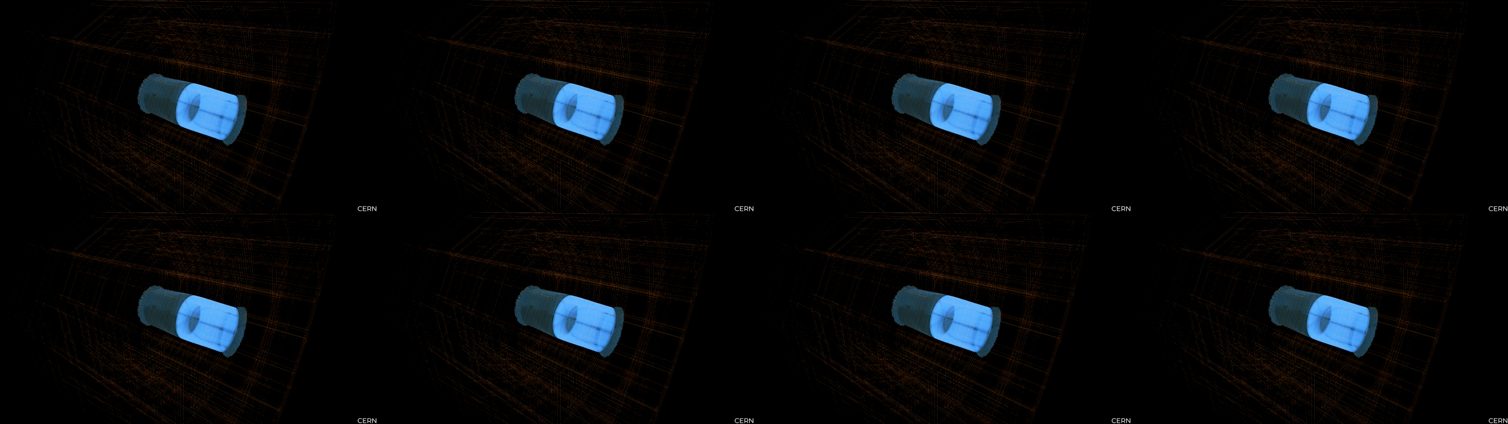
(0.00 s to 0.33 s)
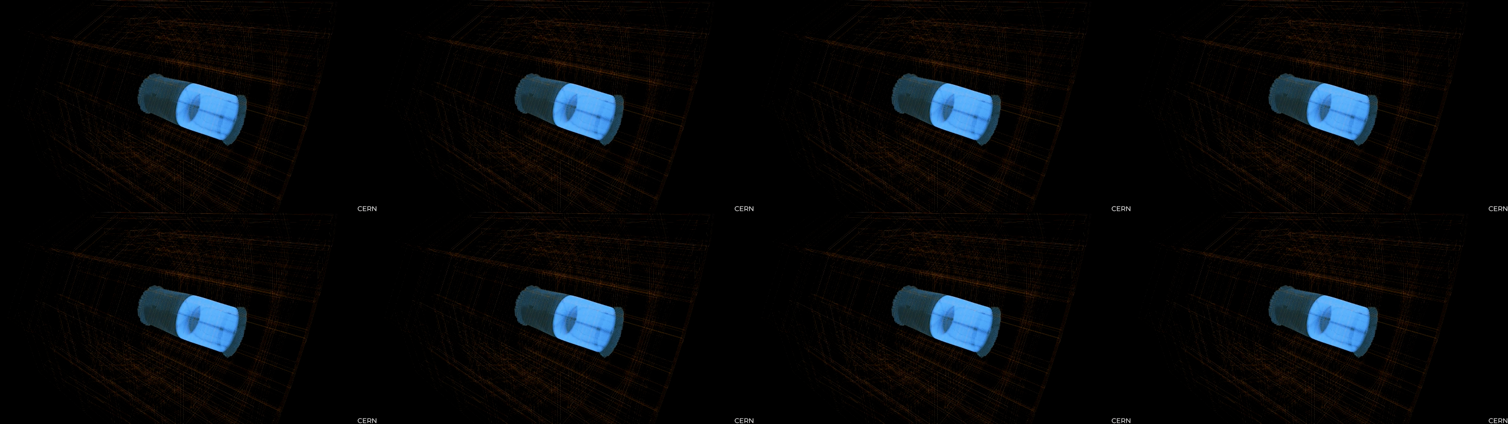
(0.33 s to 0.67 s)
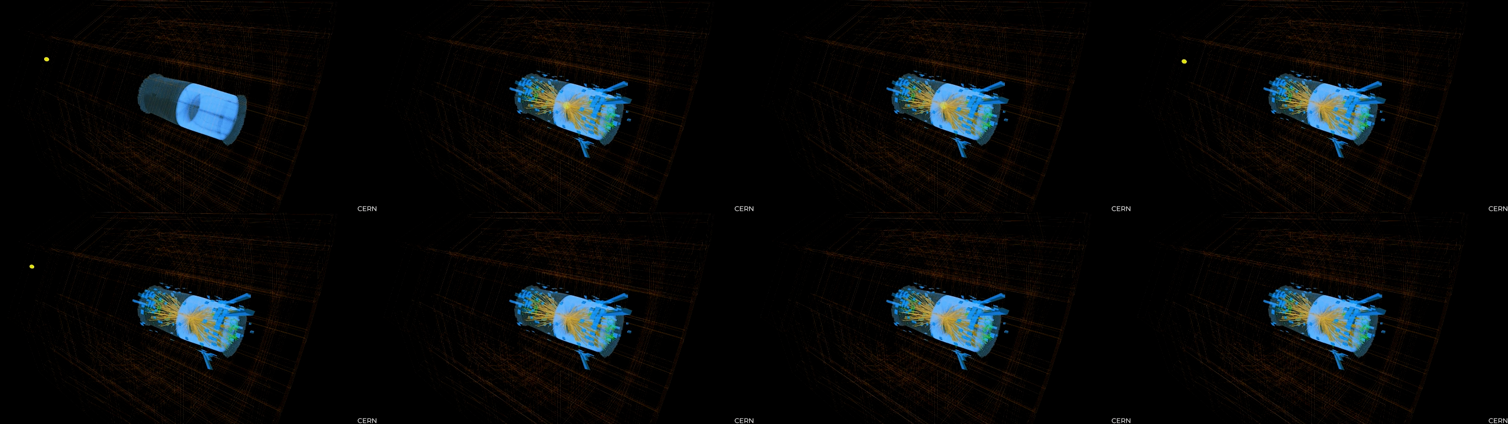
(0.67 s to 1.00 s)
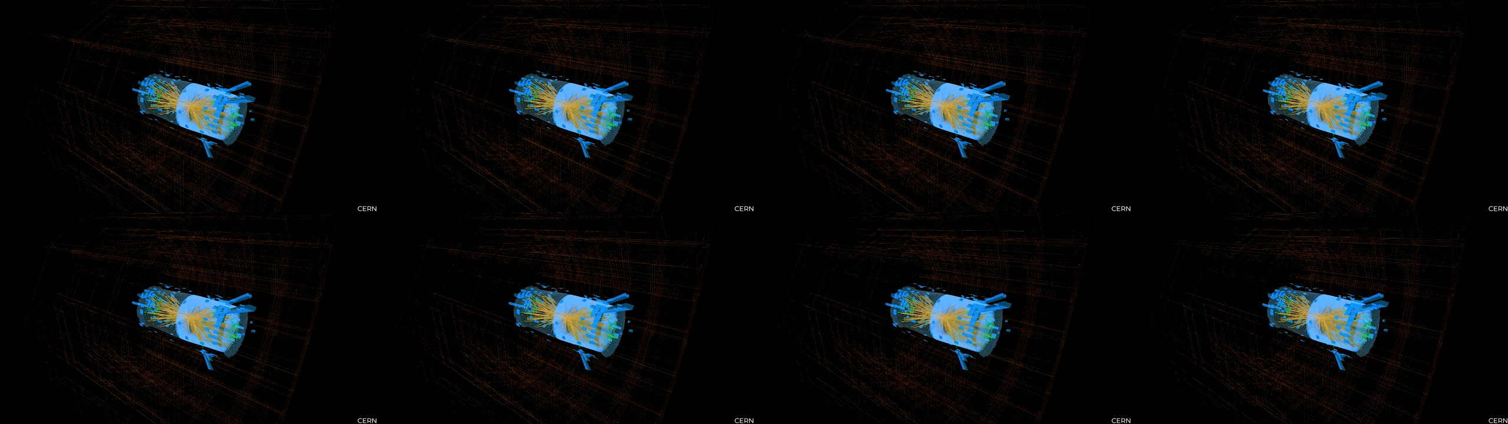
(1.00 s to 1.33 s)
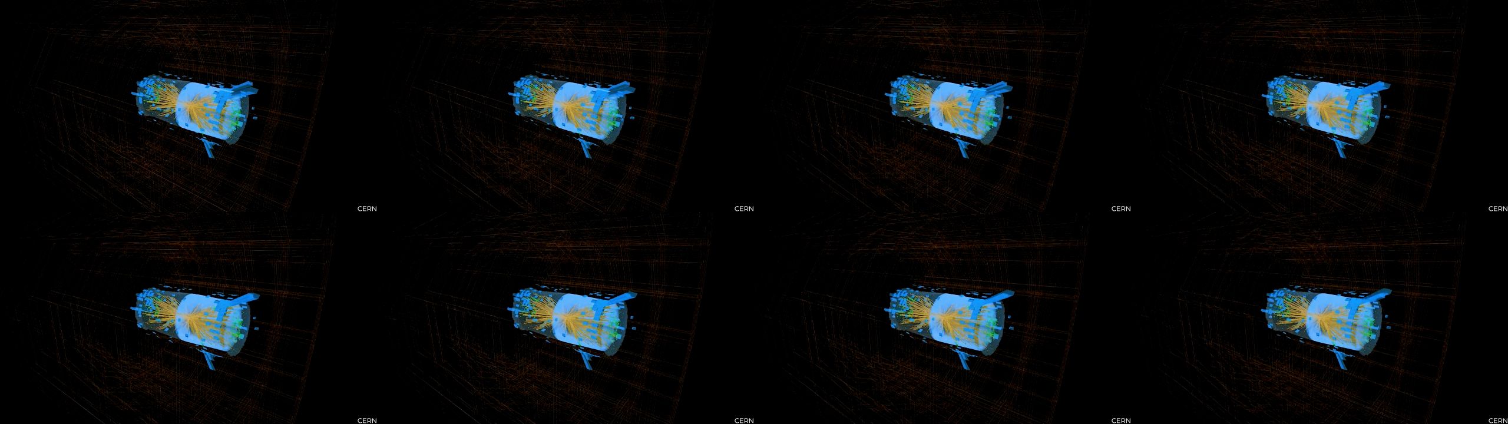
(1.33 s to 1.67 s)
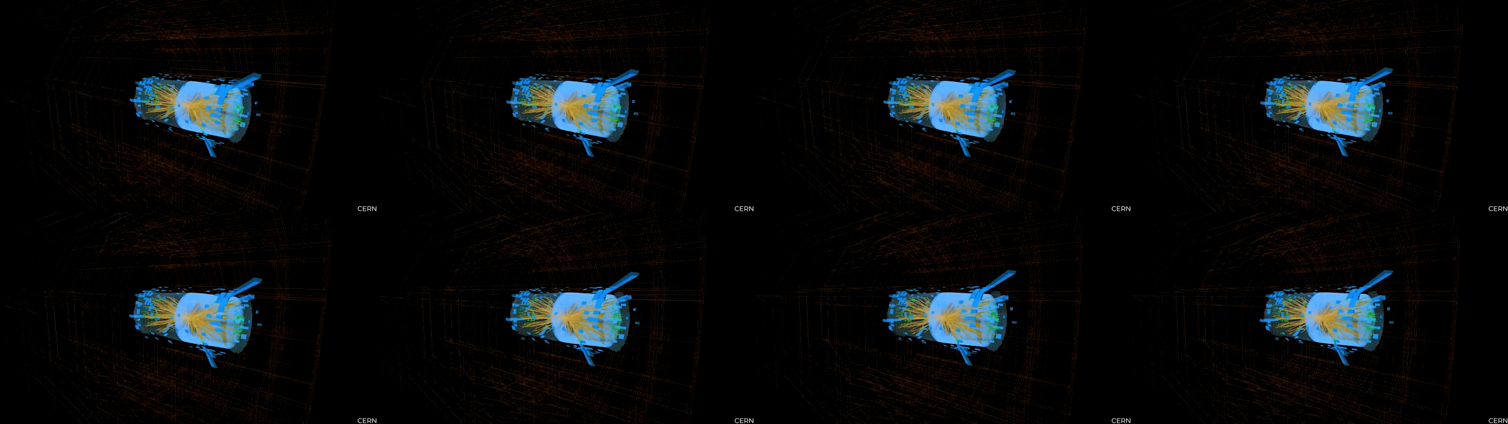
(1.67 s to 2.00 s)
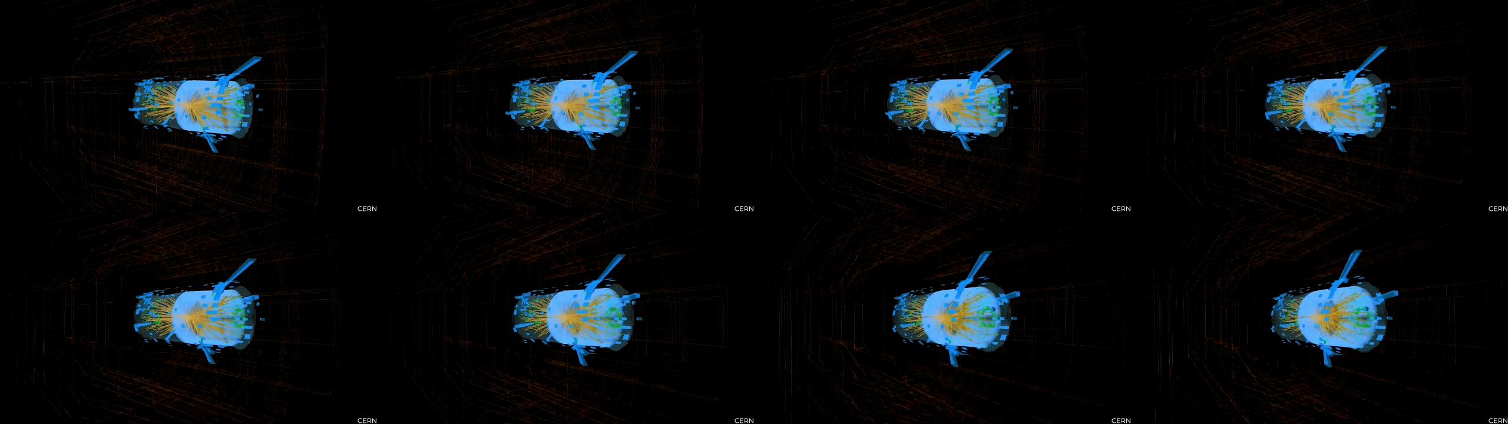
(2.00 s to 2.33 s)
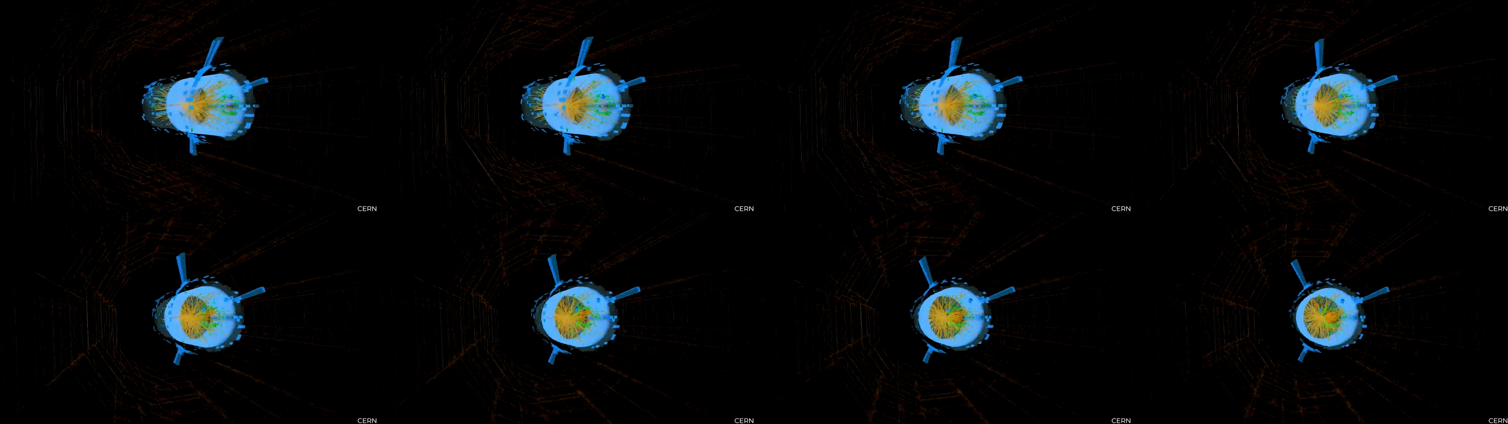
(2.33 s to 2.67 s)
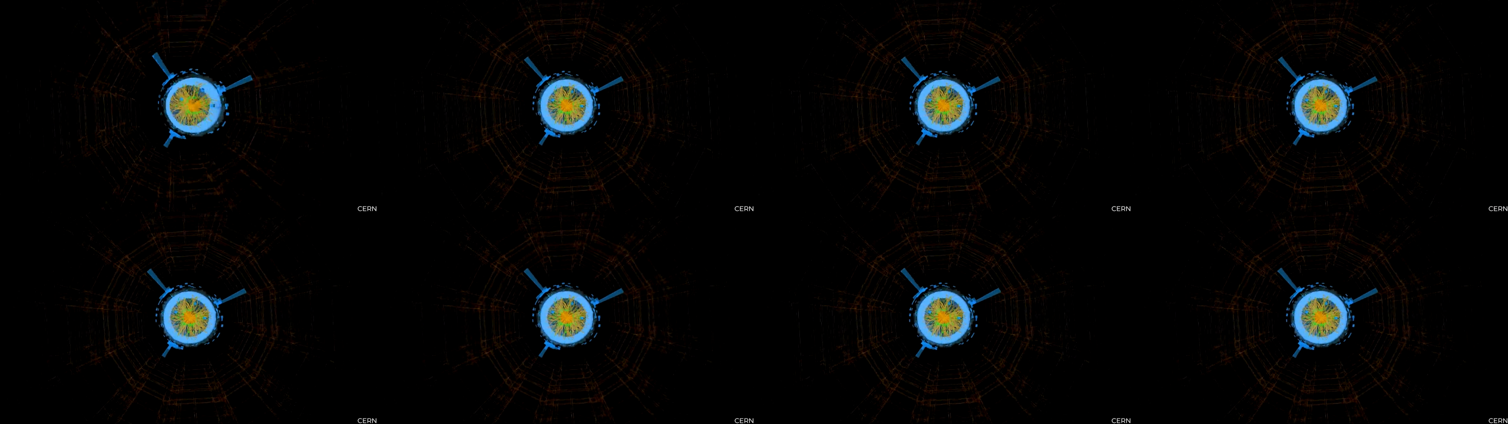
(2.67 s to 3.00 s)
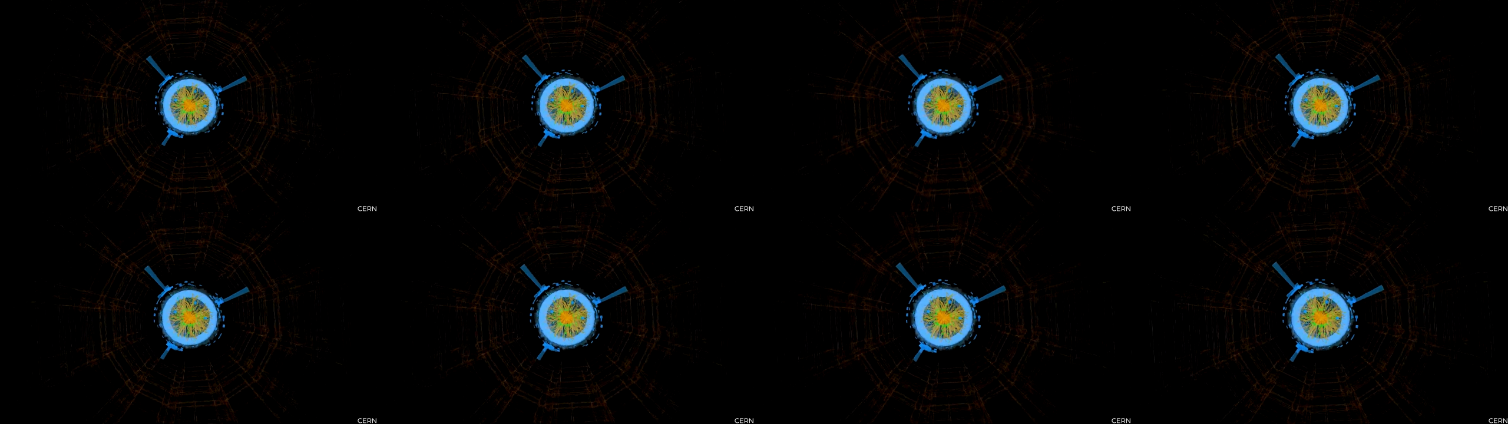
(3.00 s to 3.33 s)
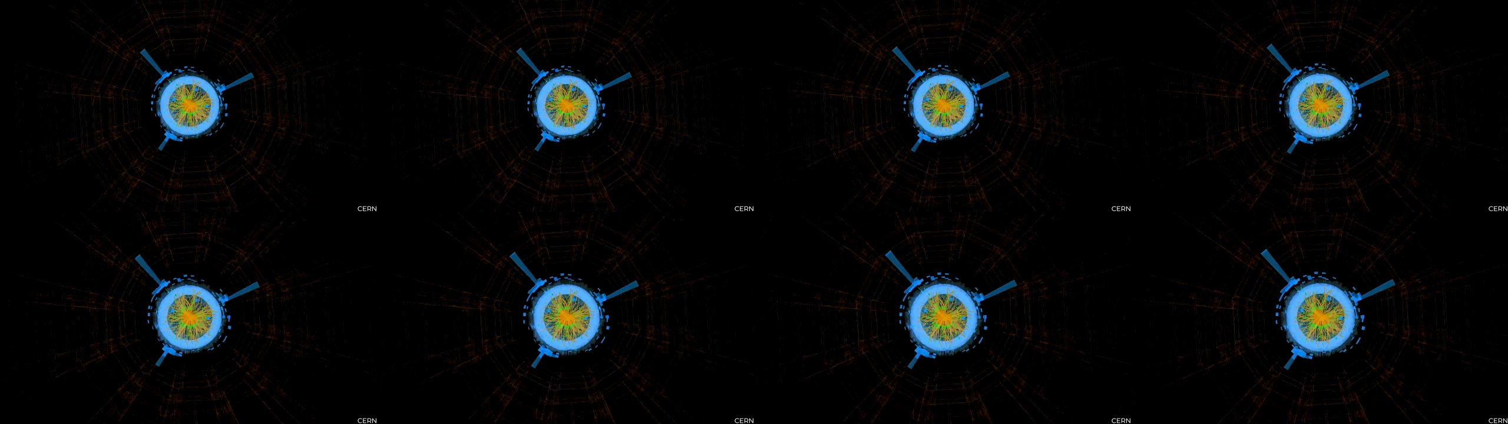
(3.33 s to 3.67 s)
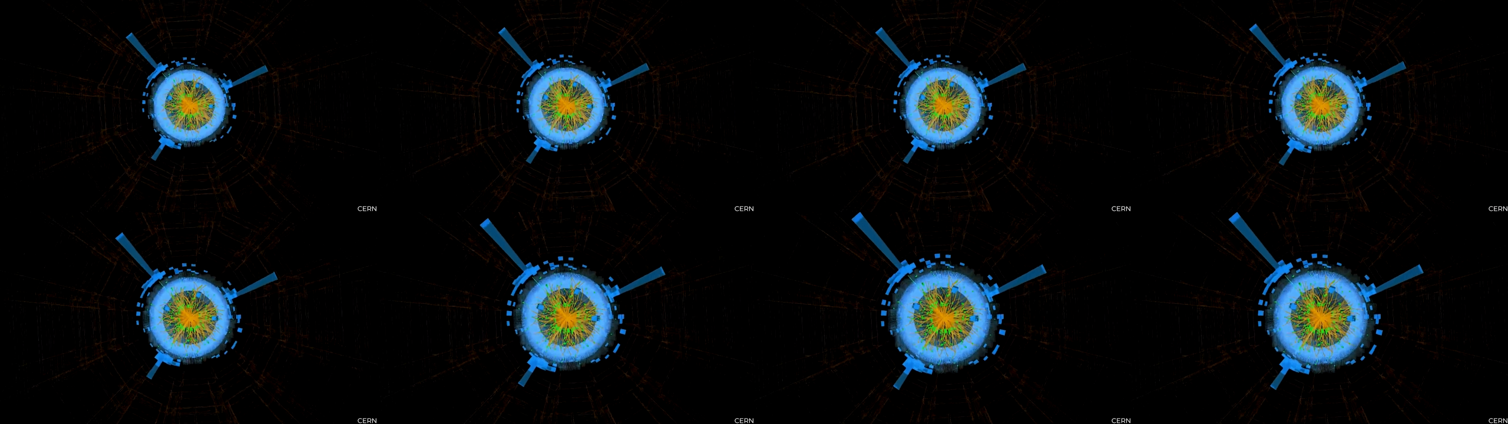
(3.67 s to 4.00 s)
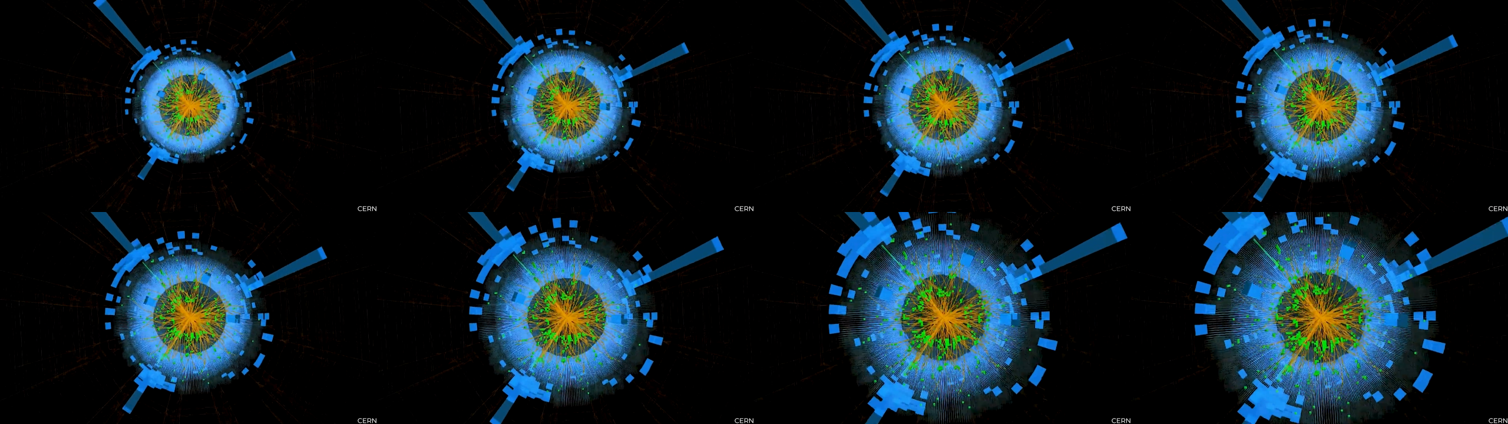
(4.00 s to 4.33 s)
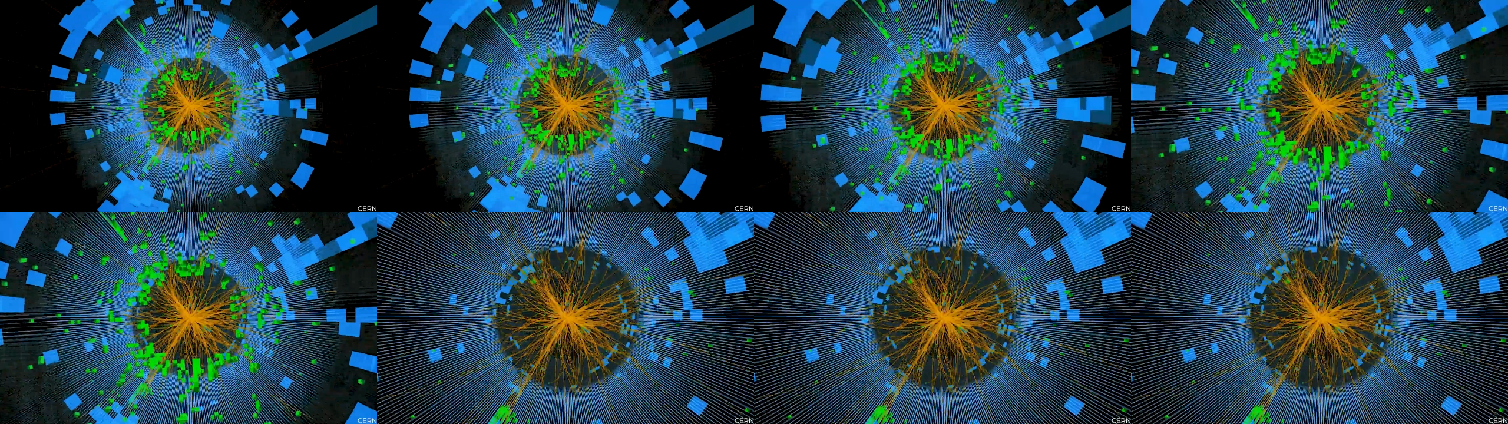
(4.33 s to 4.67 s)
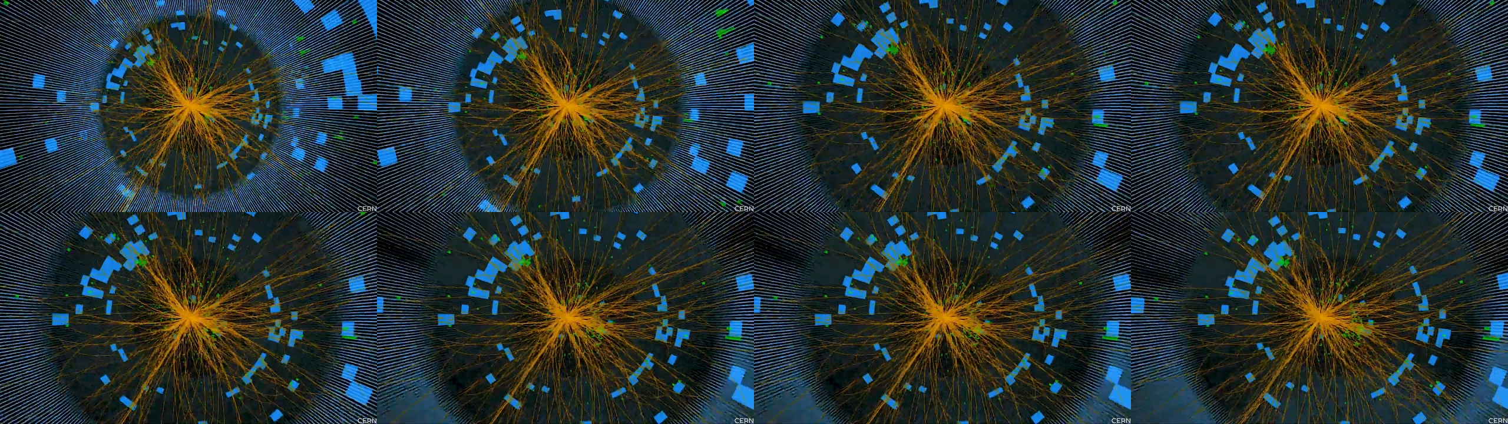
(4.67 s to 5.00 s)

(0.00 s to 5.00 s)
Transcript: (no speaker visible)